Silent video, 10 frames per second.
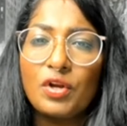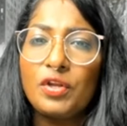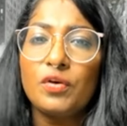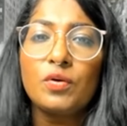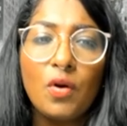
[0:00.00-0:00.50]
What are
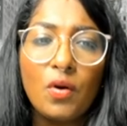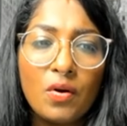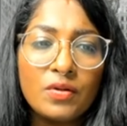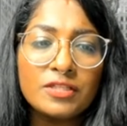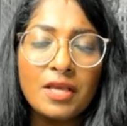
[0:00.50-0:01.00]
your
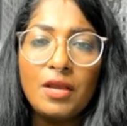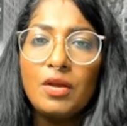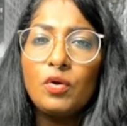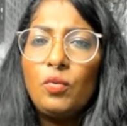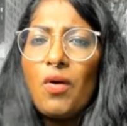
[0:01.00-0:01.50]
goals?
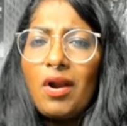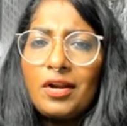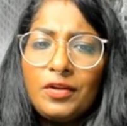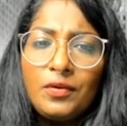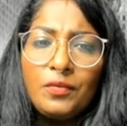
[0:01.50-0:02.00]
Who
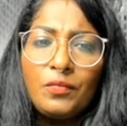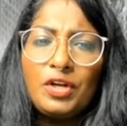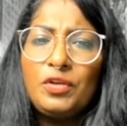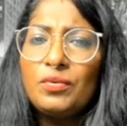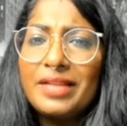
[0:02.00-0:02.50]
are you? What
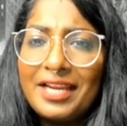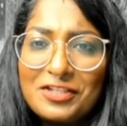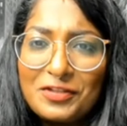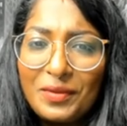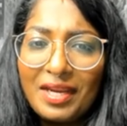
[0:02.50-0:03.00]
do you
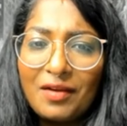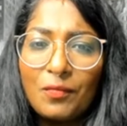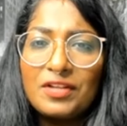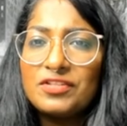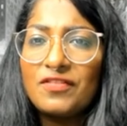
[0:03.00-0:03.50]
like doing?
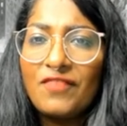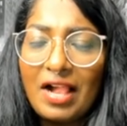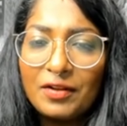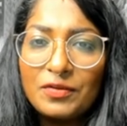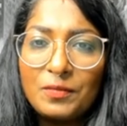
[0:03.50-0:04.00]
What is your
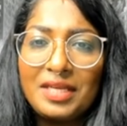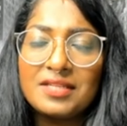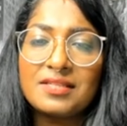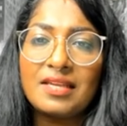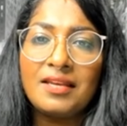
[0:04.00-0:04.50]
value?
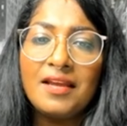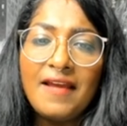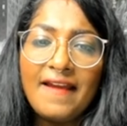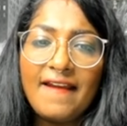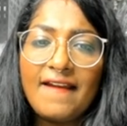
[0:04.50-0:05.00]
Because
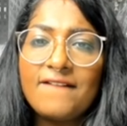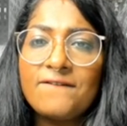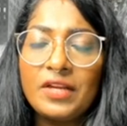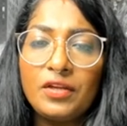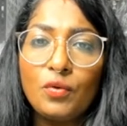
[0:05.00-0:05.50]

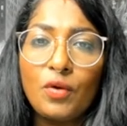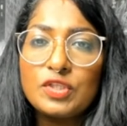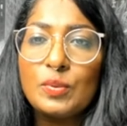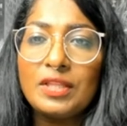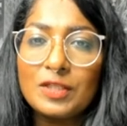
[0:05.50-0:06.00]
if you are
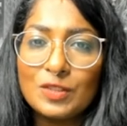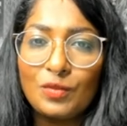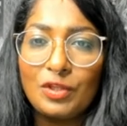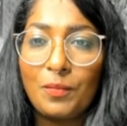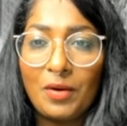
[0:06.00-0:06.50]
doing this
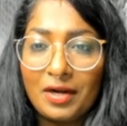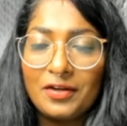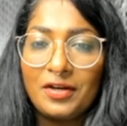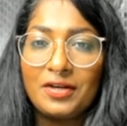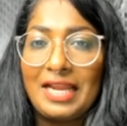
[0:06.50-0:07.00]
with your
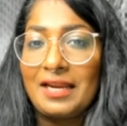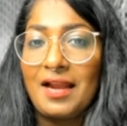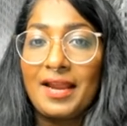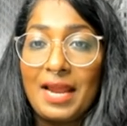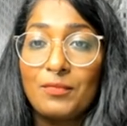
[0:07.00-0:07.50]
partner, like
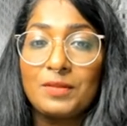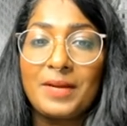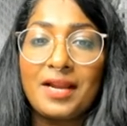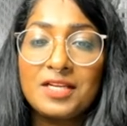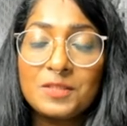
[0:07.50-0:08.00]
I am with
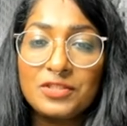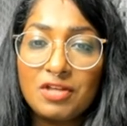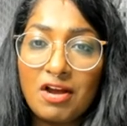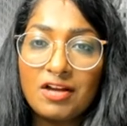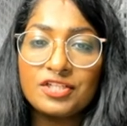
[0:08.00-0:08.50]
my husband,
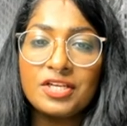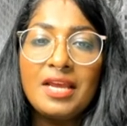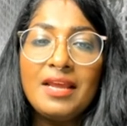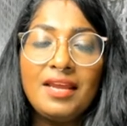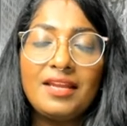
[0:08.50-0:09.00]
Josh,
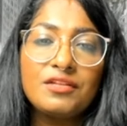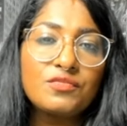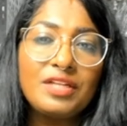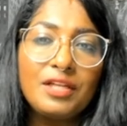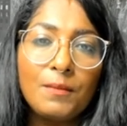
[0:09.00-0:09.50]
it
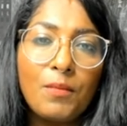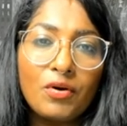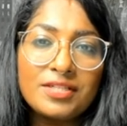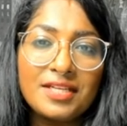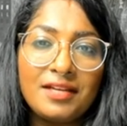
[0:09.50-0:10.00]
is really
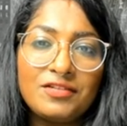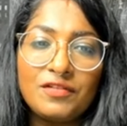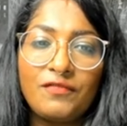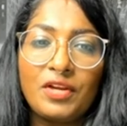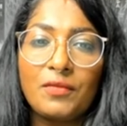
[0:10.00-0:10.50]
important
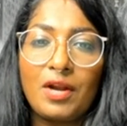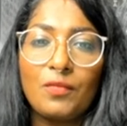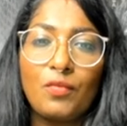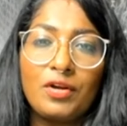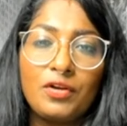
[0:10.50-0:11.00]
to figure
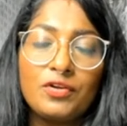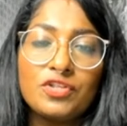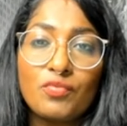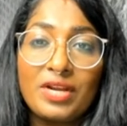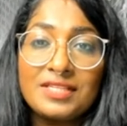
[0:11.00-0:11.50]
out what your
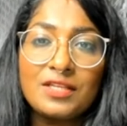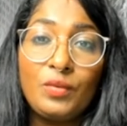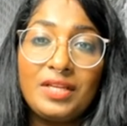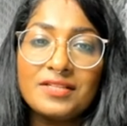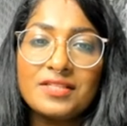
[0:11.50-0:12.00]
strengths and
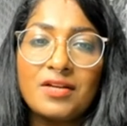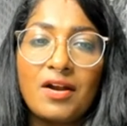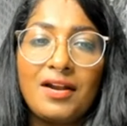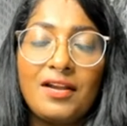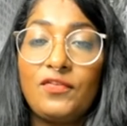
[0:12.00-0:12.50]
weaknesses
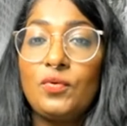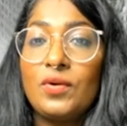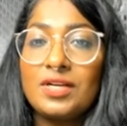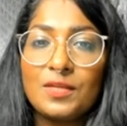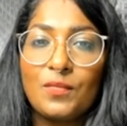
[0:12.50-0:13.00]
are. And if
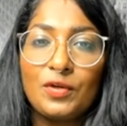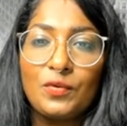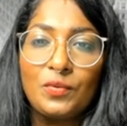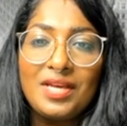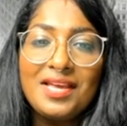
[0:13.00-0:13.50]
you are someone
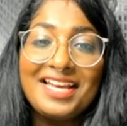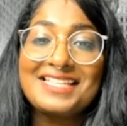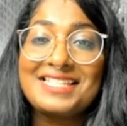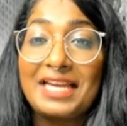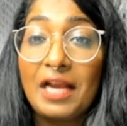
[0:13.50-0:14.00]
who
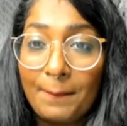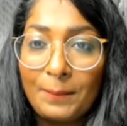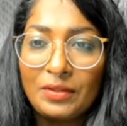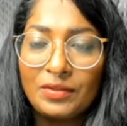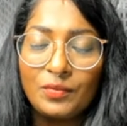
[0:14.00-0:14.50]
is a
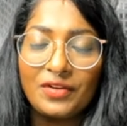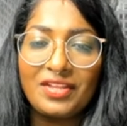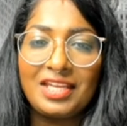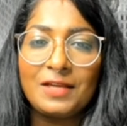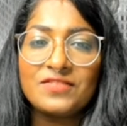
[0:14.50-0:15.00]
couple who are
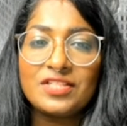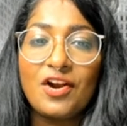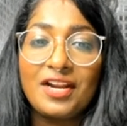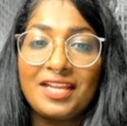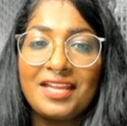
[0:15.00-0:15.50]
thinking of
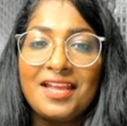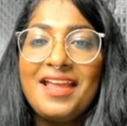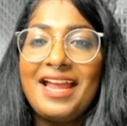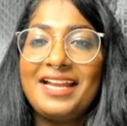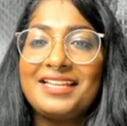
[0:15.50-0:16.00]
starting
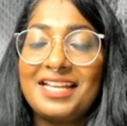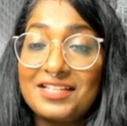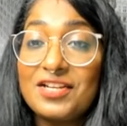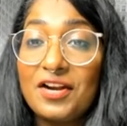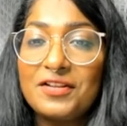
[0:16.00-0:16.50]
and
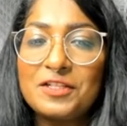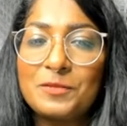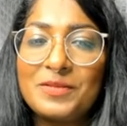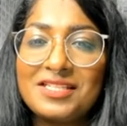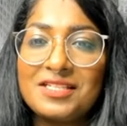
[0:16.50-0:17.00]
getting started in
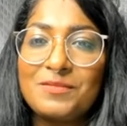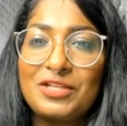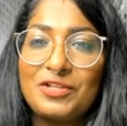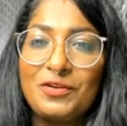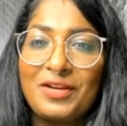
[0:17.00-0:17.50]
this business,
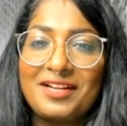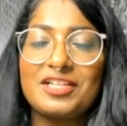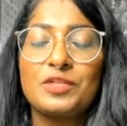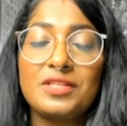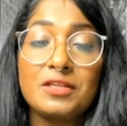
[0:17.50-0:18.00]
make sure you get in
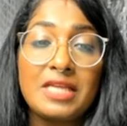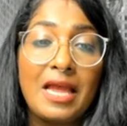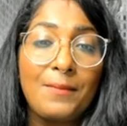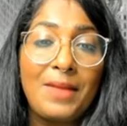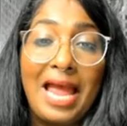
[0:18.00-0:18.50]
touch with us.
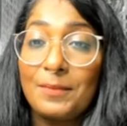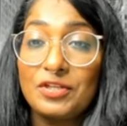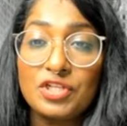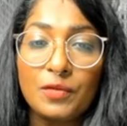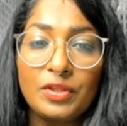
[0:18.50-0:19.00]
I'm happy
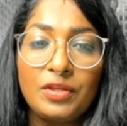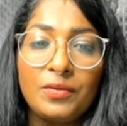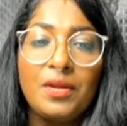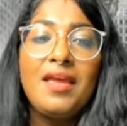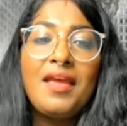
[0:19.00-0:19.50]
to share with
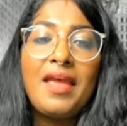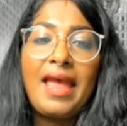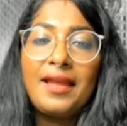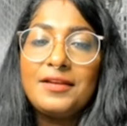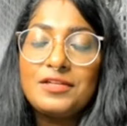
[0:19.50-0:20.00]
you.
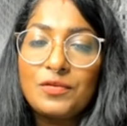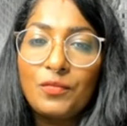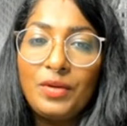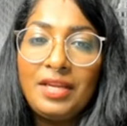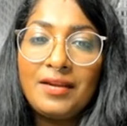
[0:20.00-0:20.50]
And
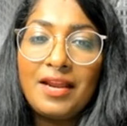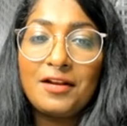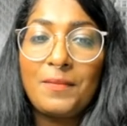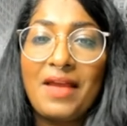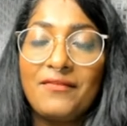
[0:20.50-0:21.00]
we
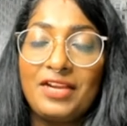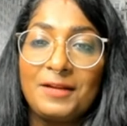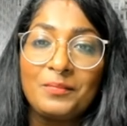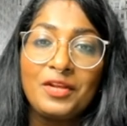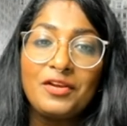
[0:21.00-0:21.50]
ended up
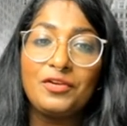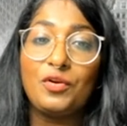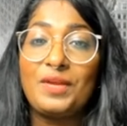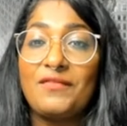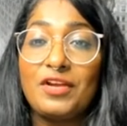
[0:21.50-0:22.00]
having, you
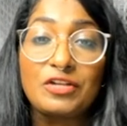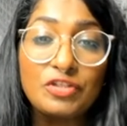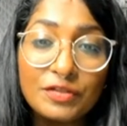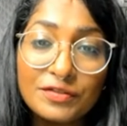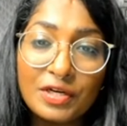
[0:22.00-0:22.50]
know, we have young
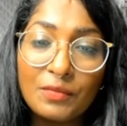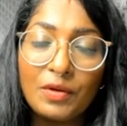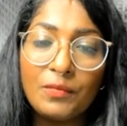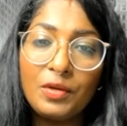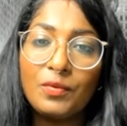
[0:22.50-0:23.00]
children
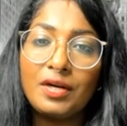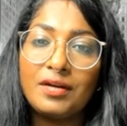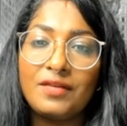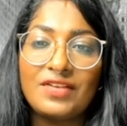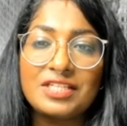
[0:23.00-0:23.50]
when we
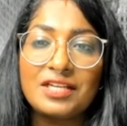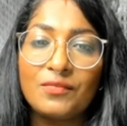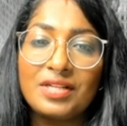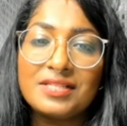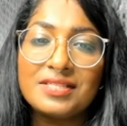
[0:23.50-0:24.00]
were investing
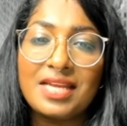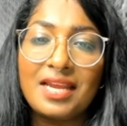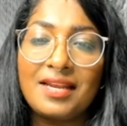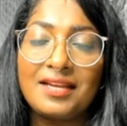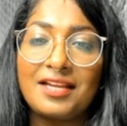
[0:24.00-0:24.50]
in real
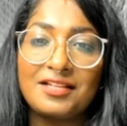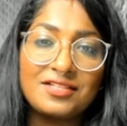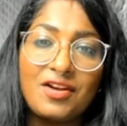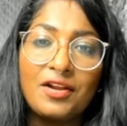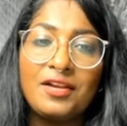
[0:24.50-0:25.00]
estate and getting
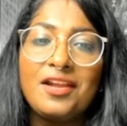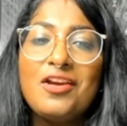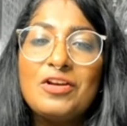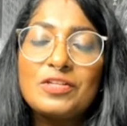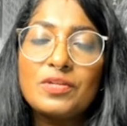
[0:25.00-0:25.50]
started.
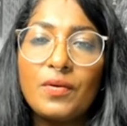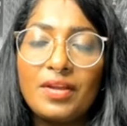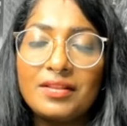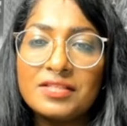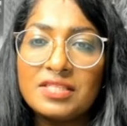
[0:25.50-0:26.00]
So
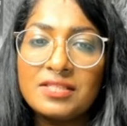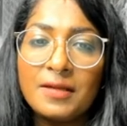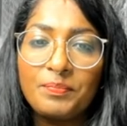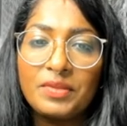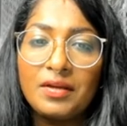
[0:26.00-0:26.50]
this is,
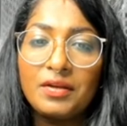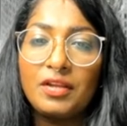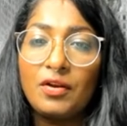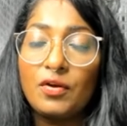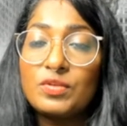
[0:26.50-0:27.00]

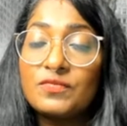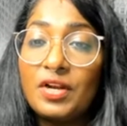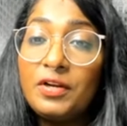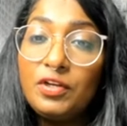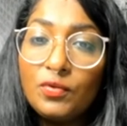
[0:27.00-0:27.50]
you know, it was
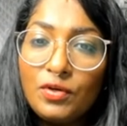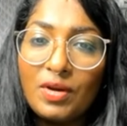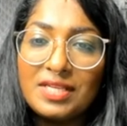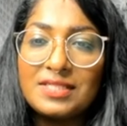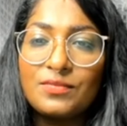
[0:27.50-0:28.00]
very new
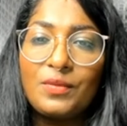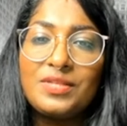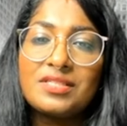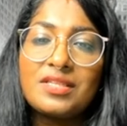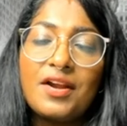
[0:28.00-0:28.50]
to us when
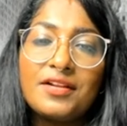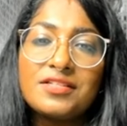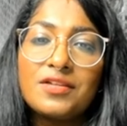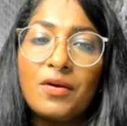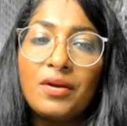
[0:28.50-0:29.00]
we
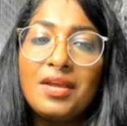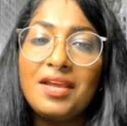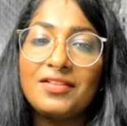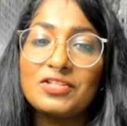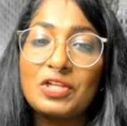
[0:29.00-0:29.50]
started. So
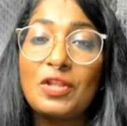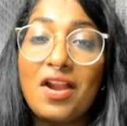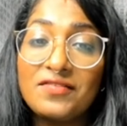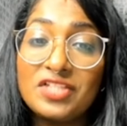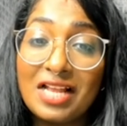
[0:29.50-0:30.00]
there's a
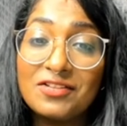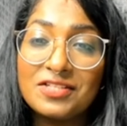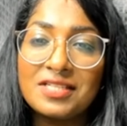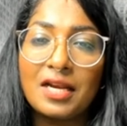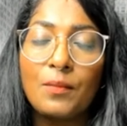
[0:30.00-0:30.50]
lot of
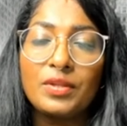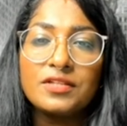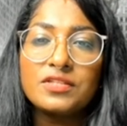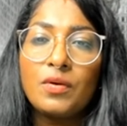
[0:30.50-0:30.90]
challenges that come with it.